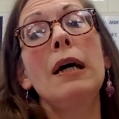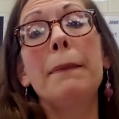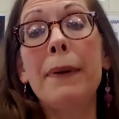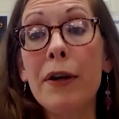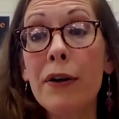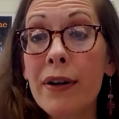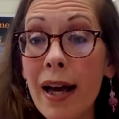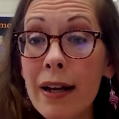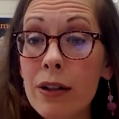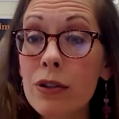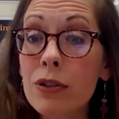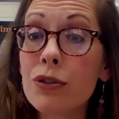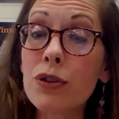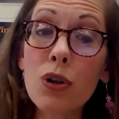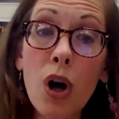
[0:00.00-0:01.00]

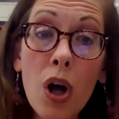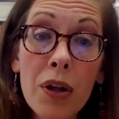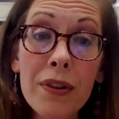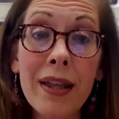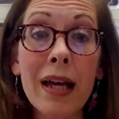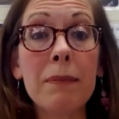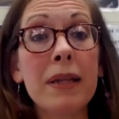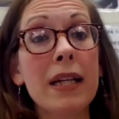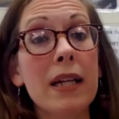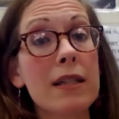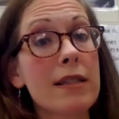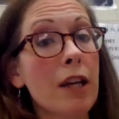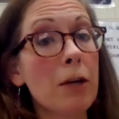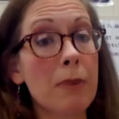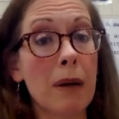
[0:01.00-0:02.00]
Periodicals are called that because
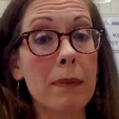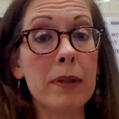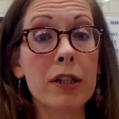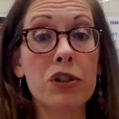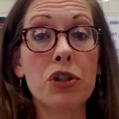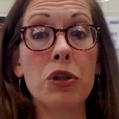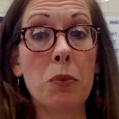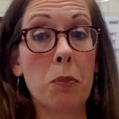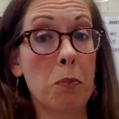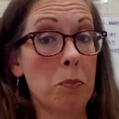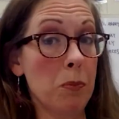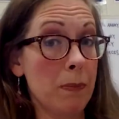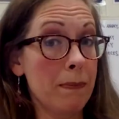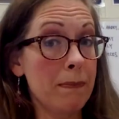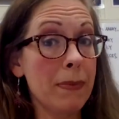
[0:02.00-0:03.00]
they are published
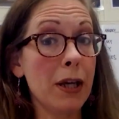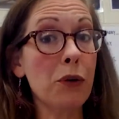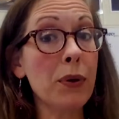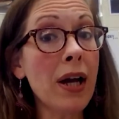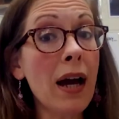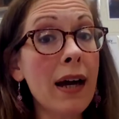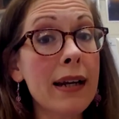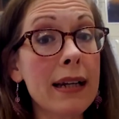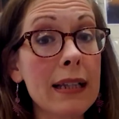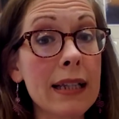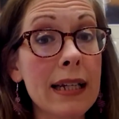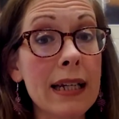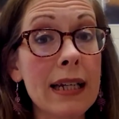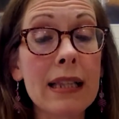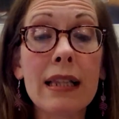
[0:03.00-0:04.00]

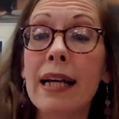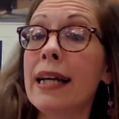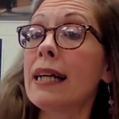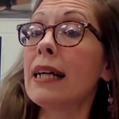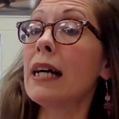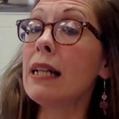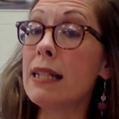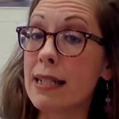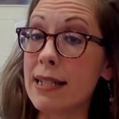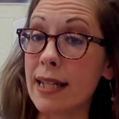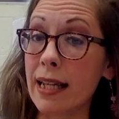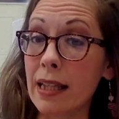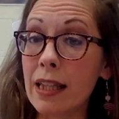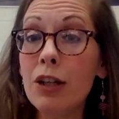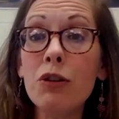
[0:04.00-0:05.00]
periodically, like a
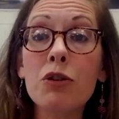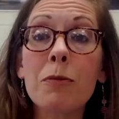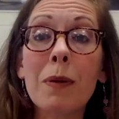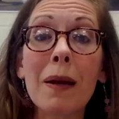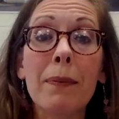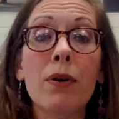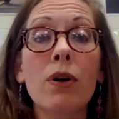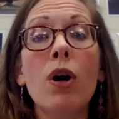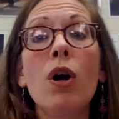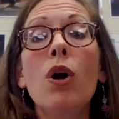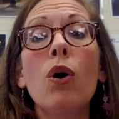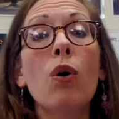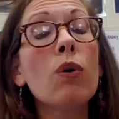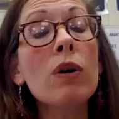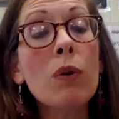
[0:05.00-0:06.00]
daily newspaper
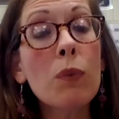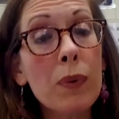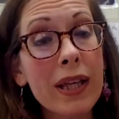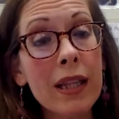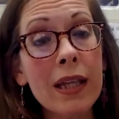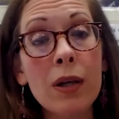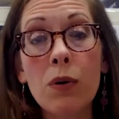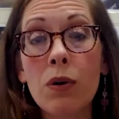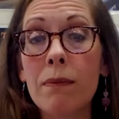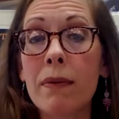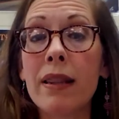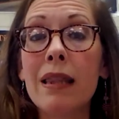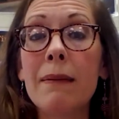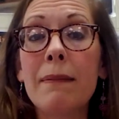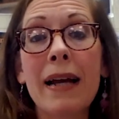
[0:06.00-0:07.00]
or a weekly or
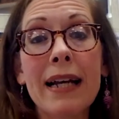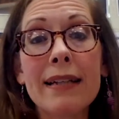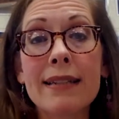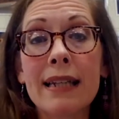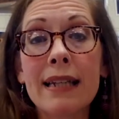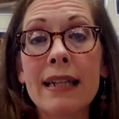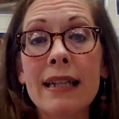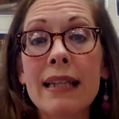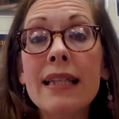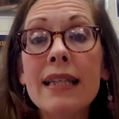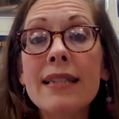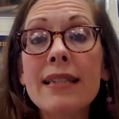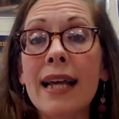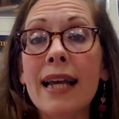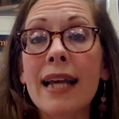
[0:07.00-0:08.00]
monthly magazine. In this
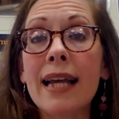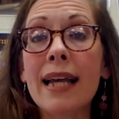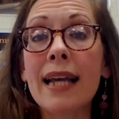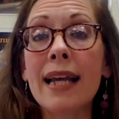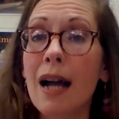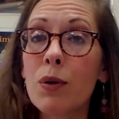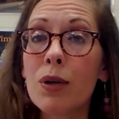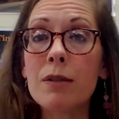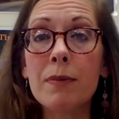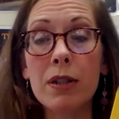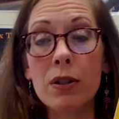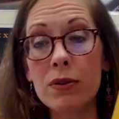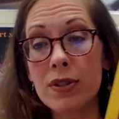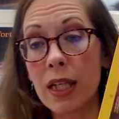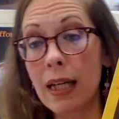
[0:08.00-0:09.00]
case, I'm going to be
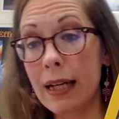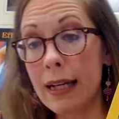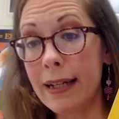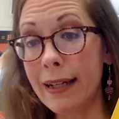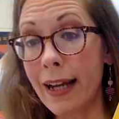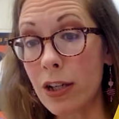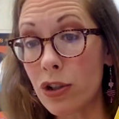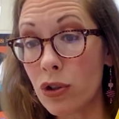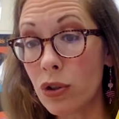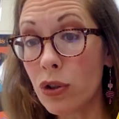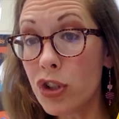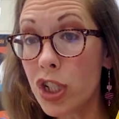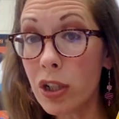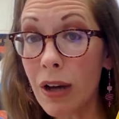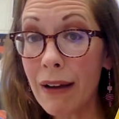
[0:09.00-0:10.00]
using National
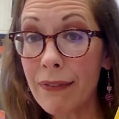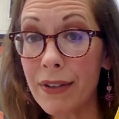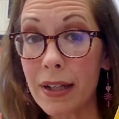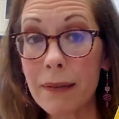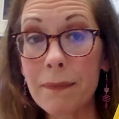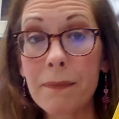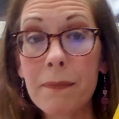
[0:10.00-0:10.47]
Geographic.